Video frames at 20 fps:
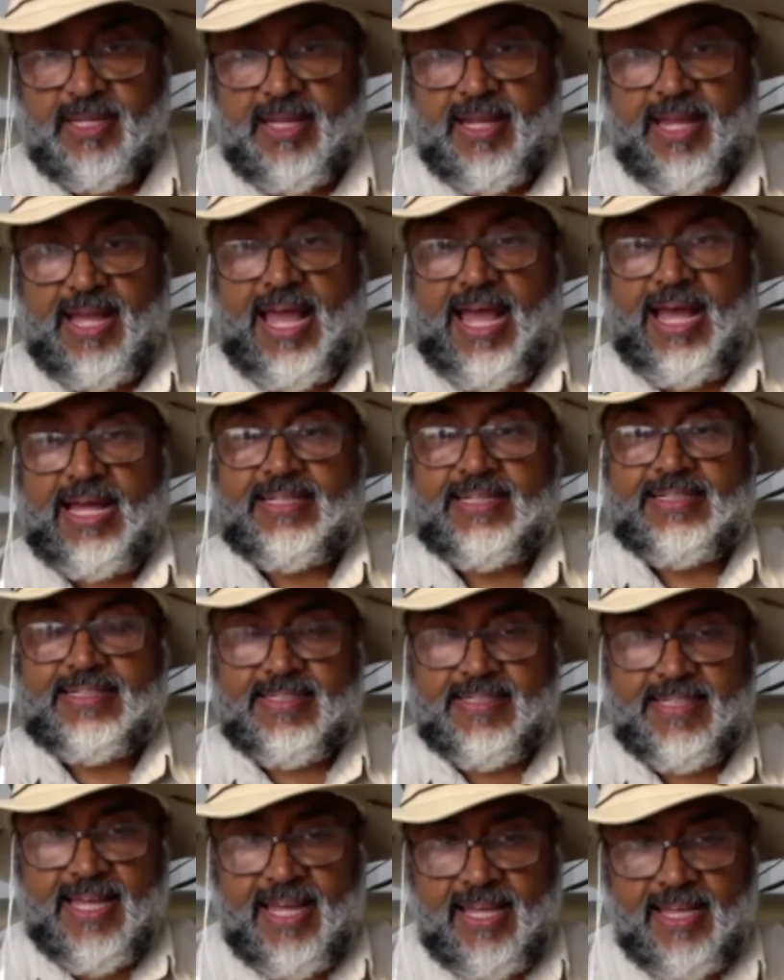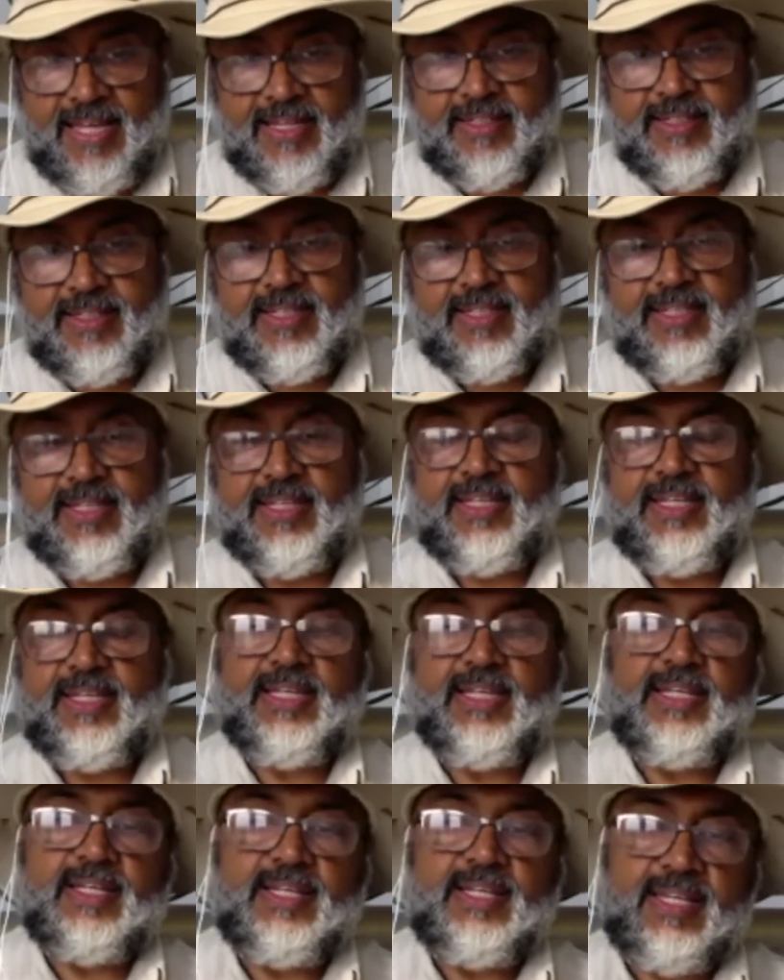and then
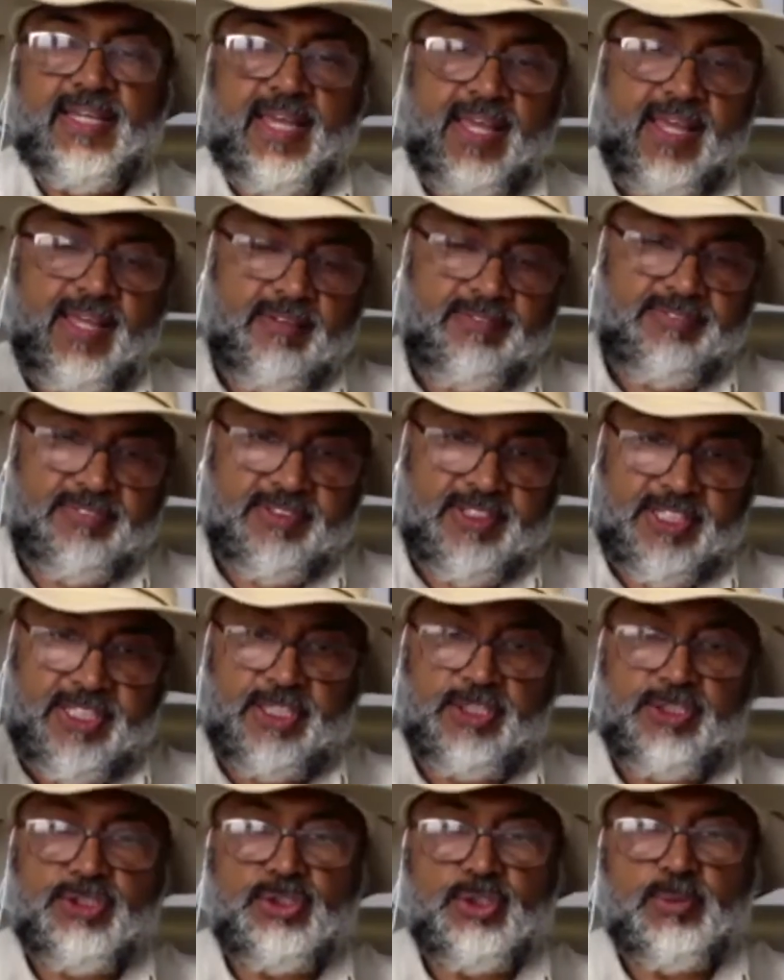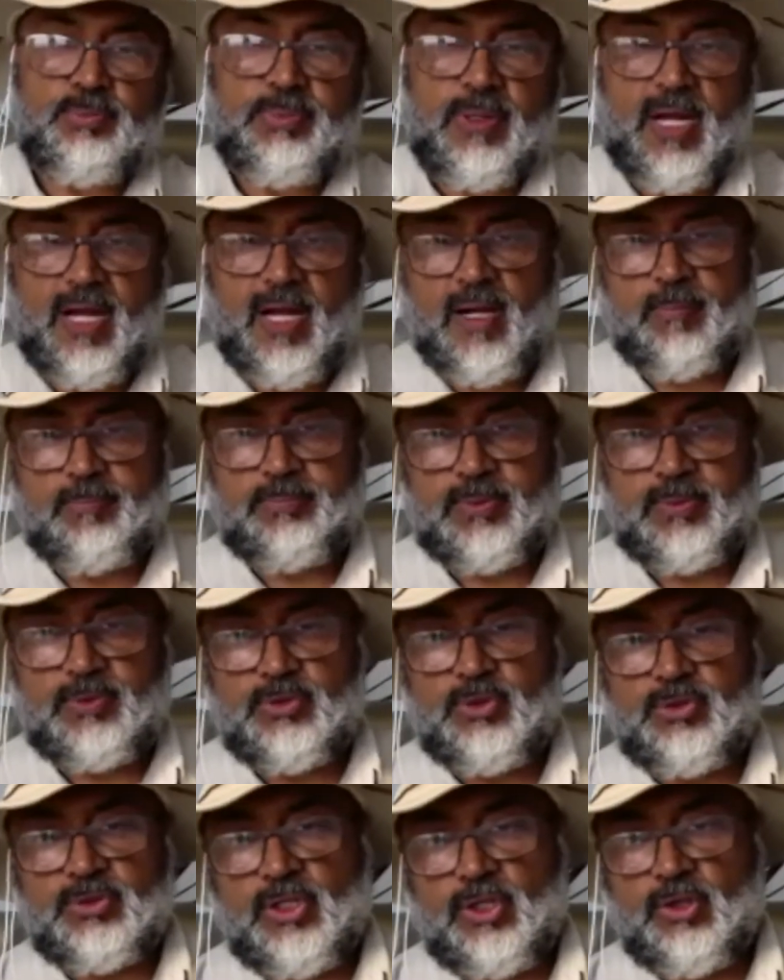he gave Kintup up
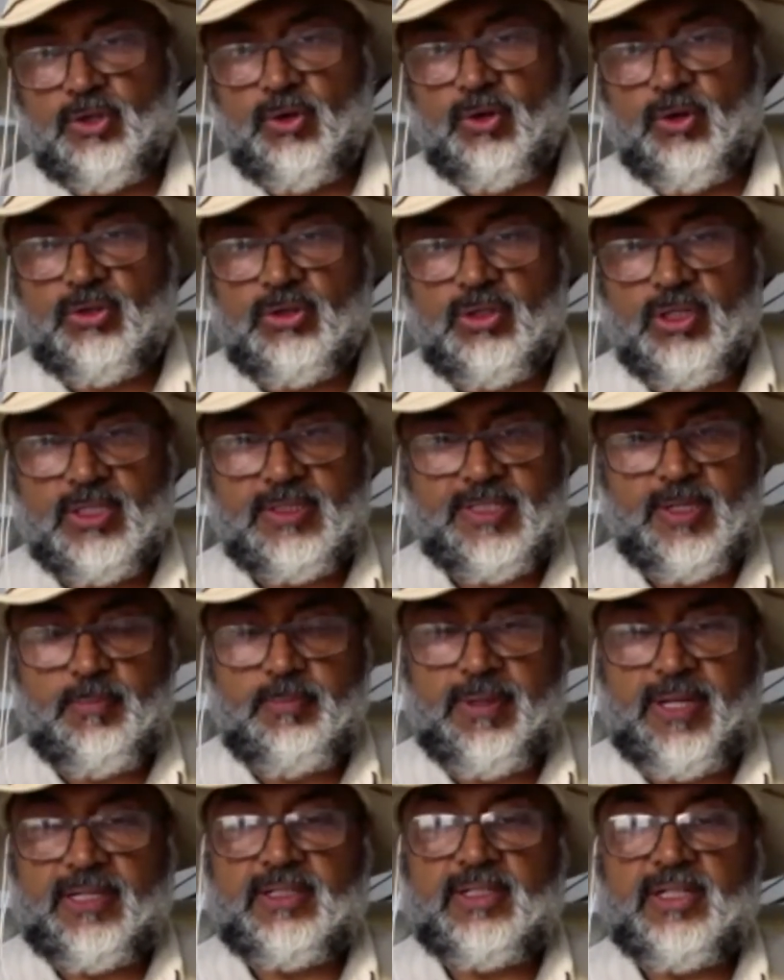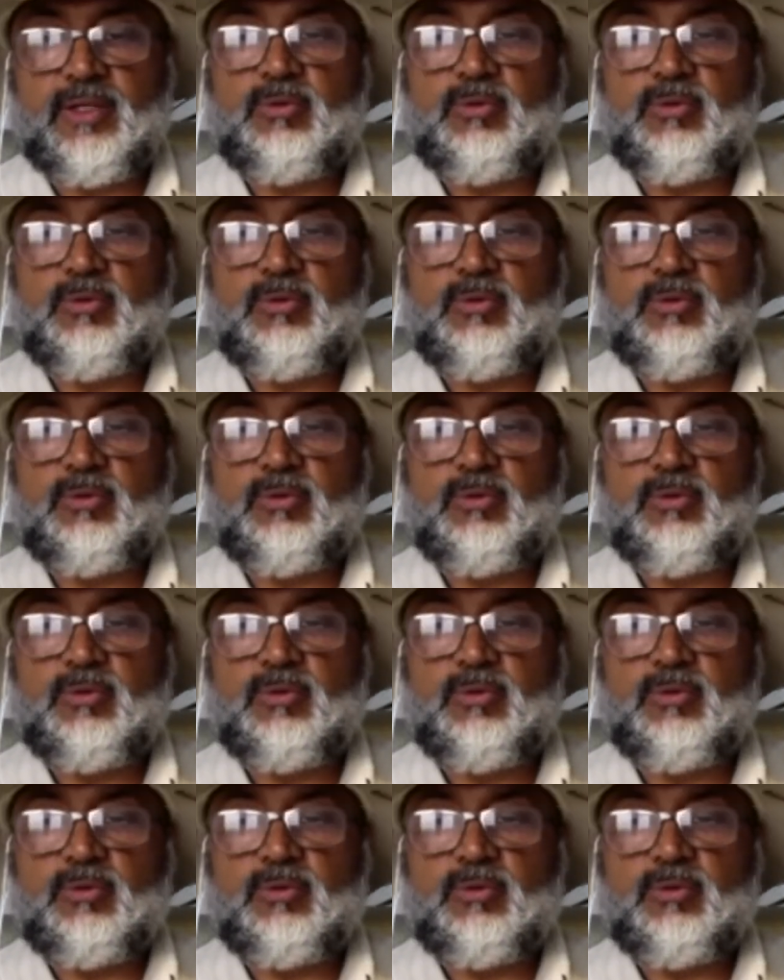to the local Tibetan